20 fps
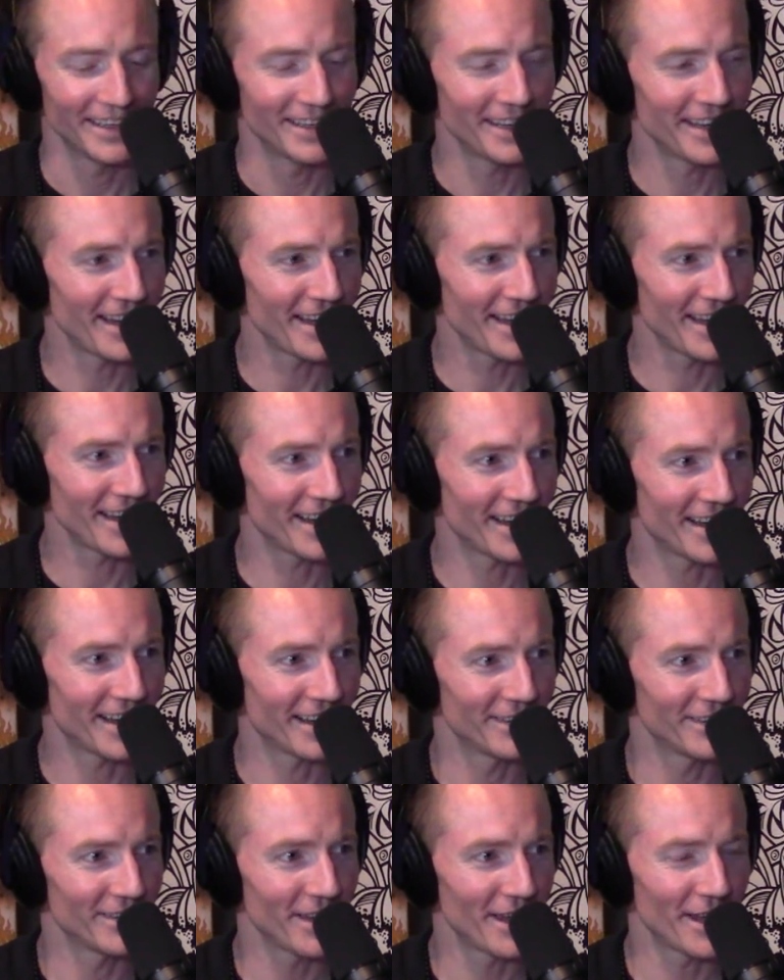
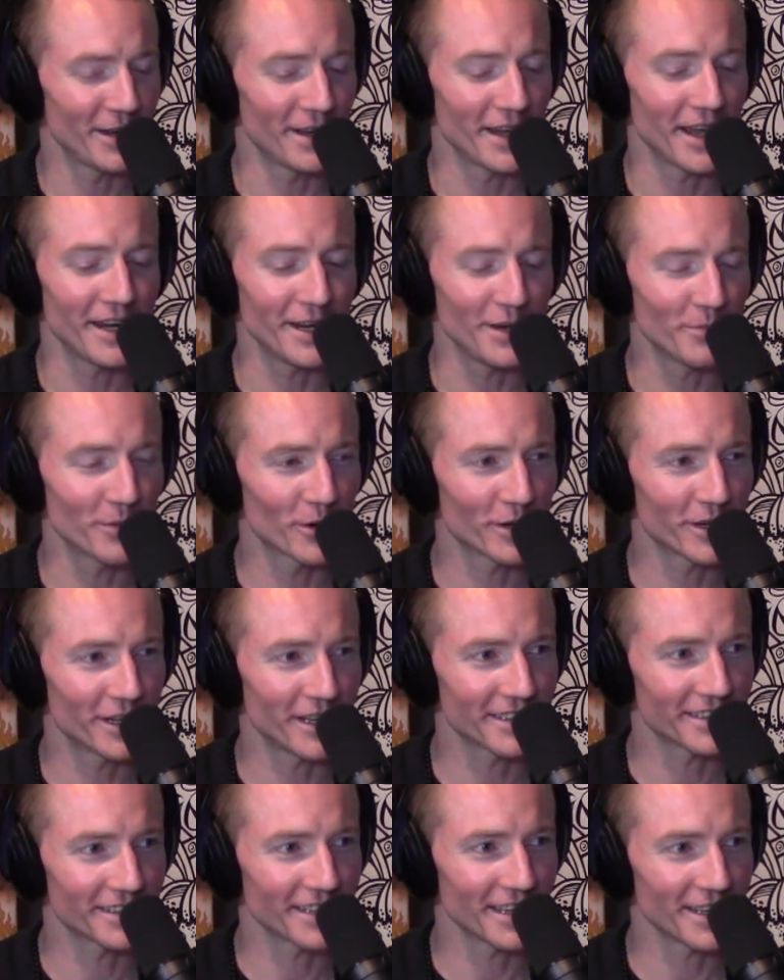Yeah. Yeah. And I need more
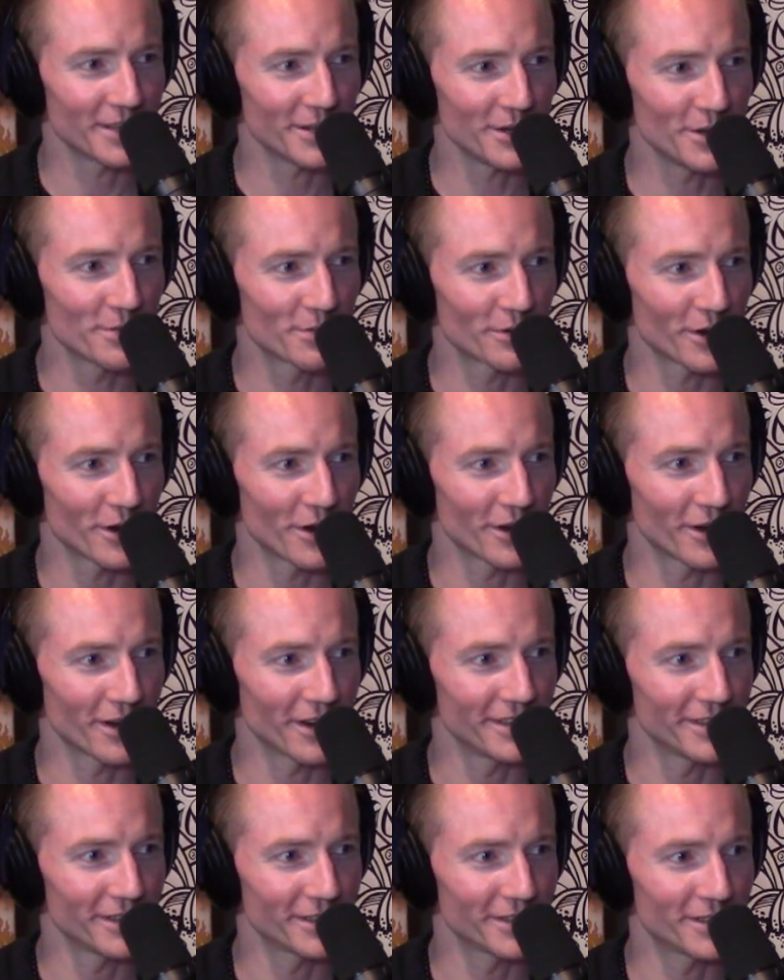guests like you, bro.
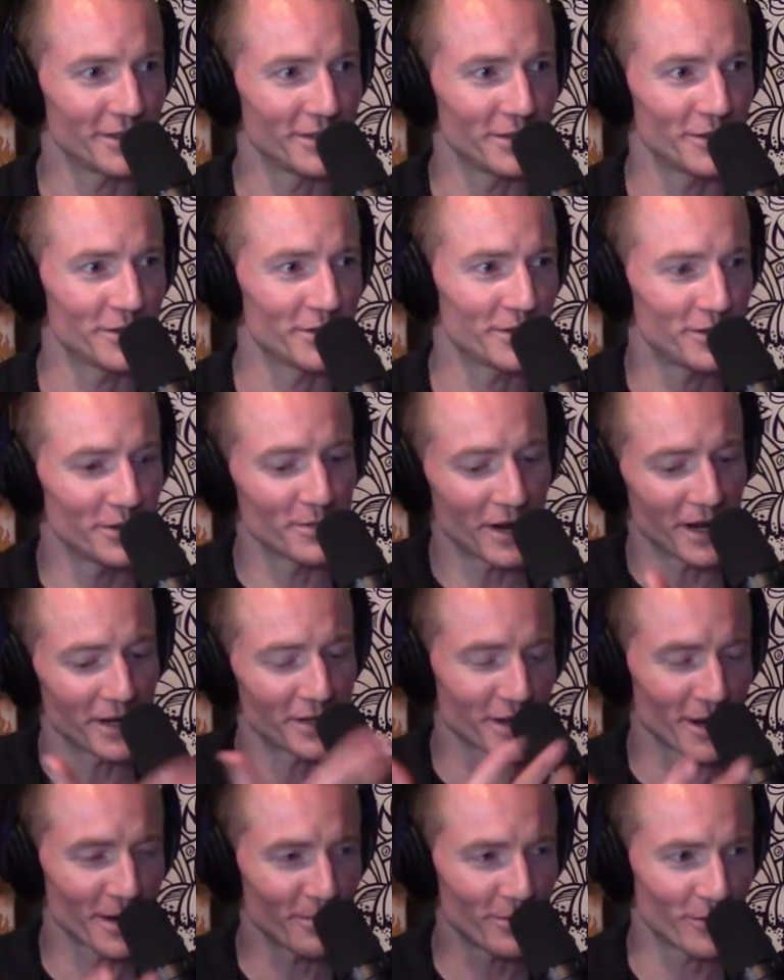I mean, you, just, you just do my
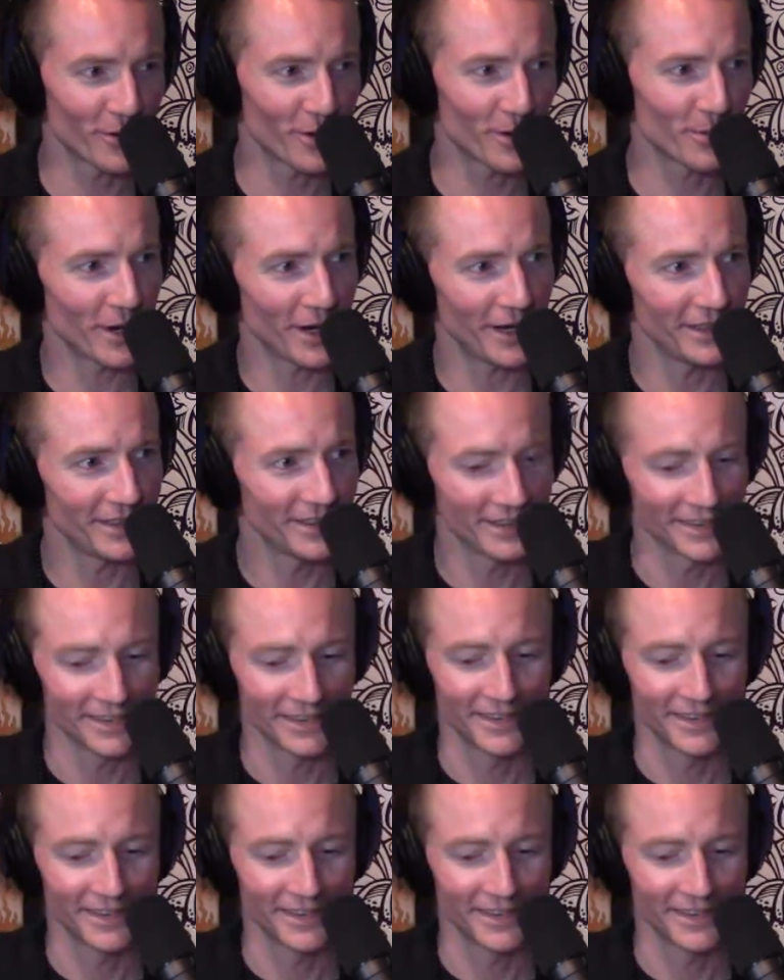job for me. Yeah, yeah.